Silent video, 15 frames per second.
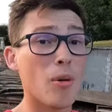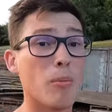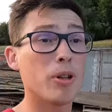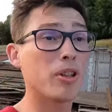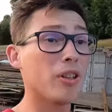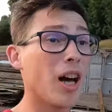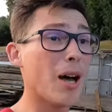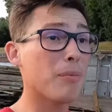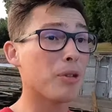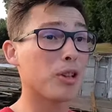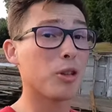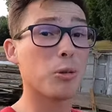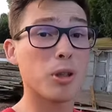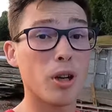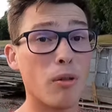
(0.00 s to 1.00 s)
But the lambs are
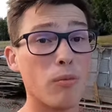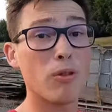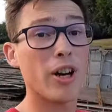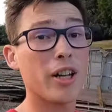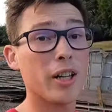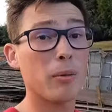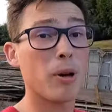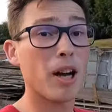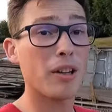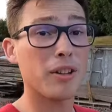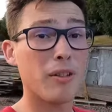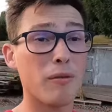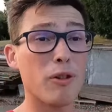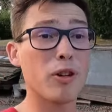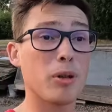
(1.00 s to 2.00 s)
coming on really well.
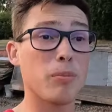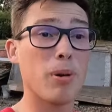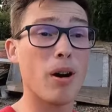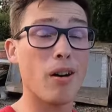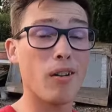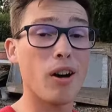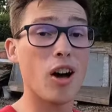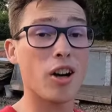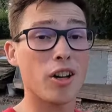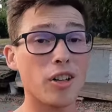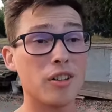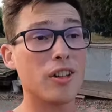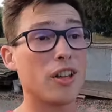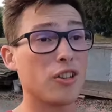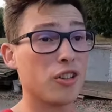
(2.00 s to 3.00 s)
They've already put a lot of
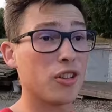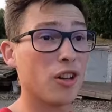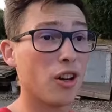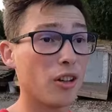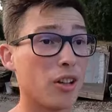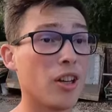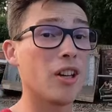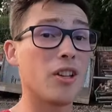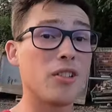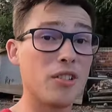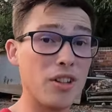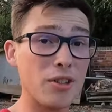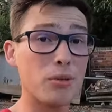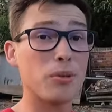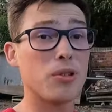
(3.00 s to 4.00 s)
condition on
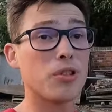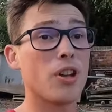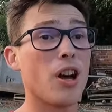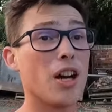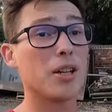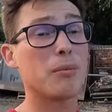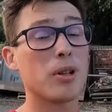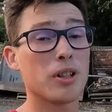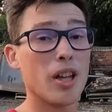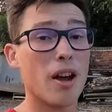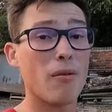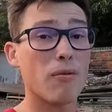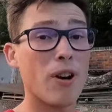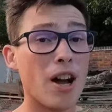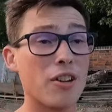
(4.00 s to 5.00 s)
since we started them on
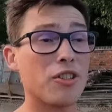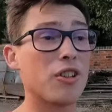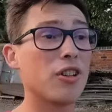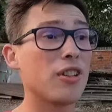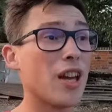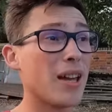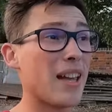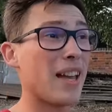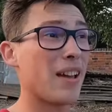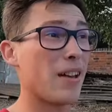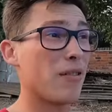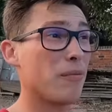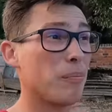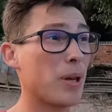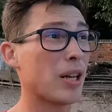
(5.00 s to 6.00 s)
that ration. They
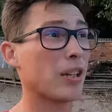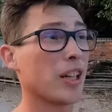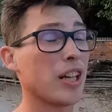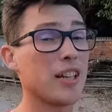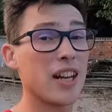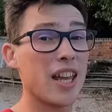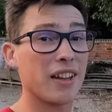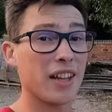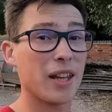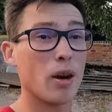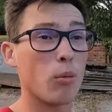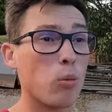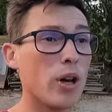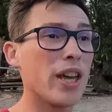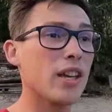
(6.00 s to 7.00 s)
have been on it nearly
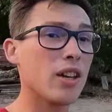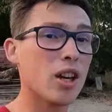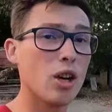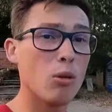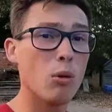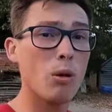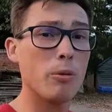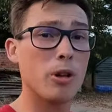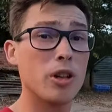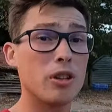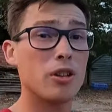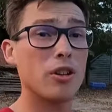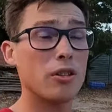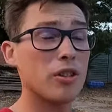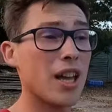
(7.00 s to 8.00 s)
a week. What we're going
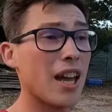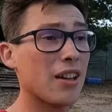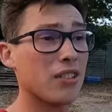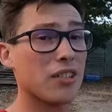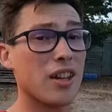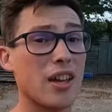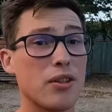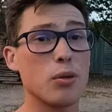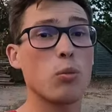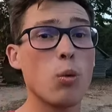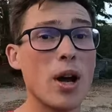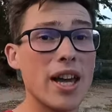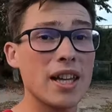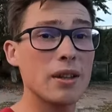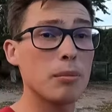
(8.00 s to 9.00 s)
to do next is
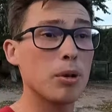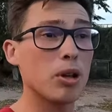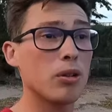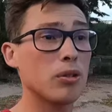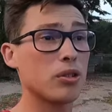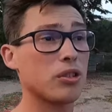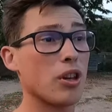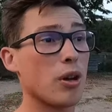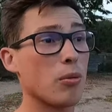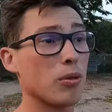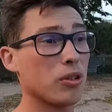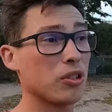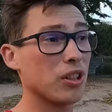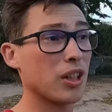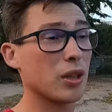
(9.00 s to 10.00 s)
weigh them all. So
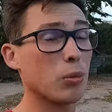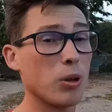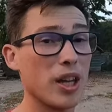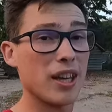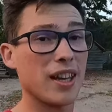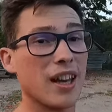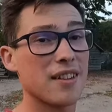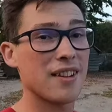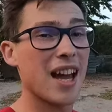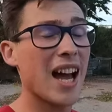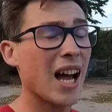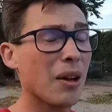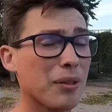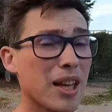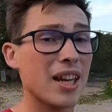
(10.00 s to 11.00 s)
we'll see at the weekend
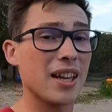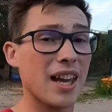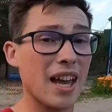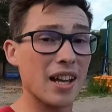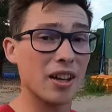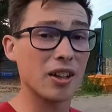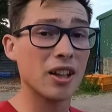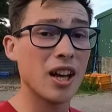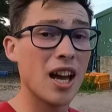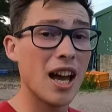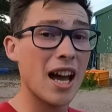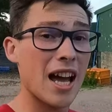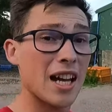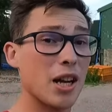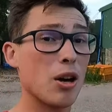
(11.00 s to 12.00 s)
how they are getting on
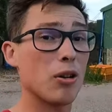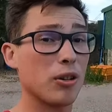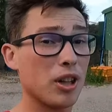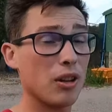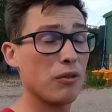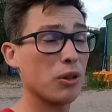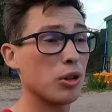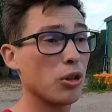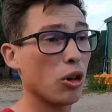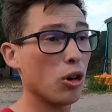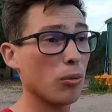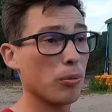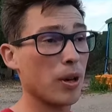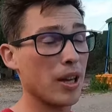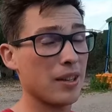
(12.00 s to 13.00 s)
and I'll give you an
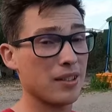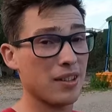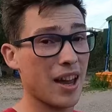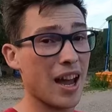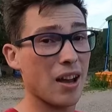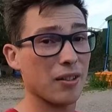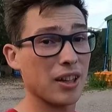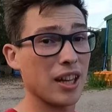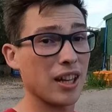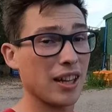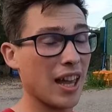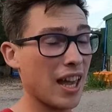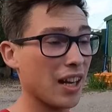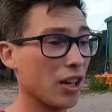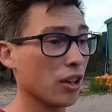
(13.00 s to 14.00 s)
update to how they are
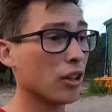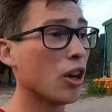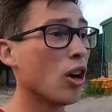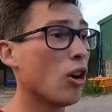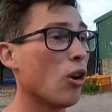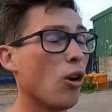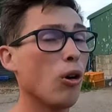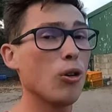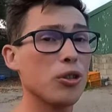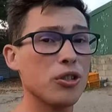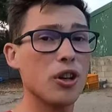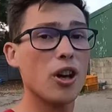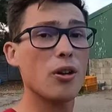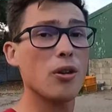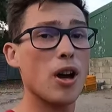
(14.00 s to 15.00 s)
getting on.
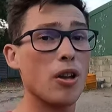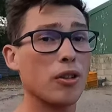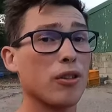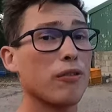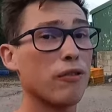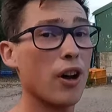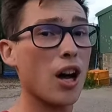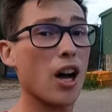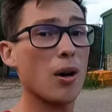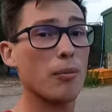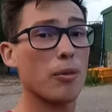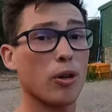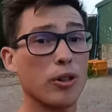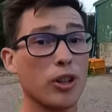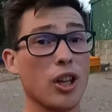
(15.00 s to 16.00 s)
Also on the
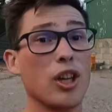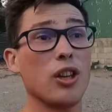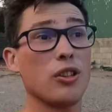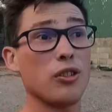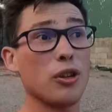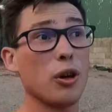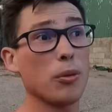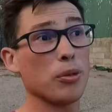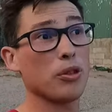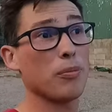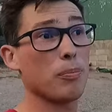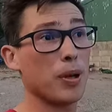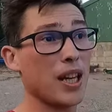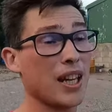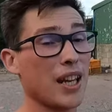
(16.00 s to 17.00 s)
farm, the tups
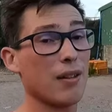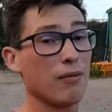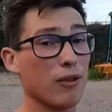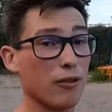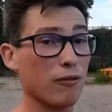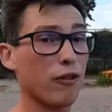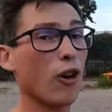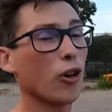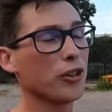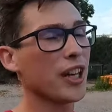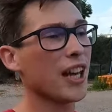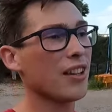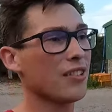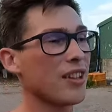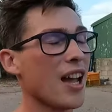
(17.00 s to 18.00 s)
have been in for four
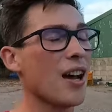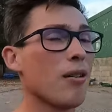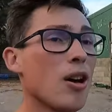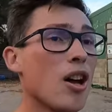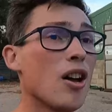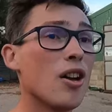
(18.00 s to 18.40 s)
days now.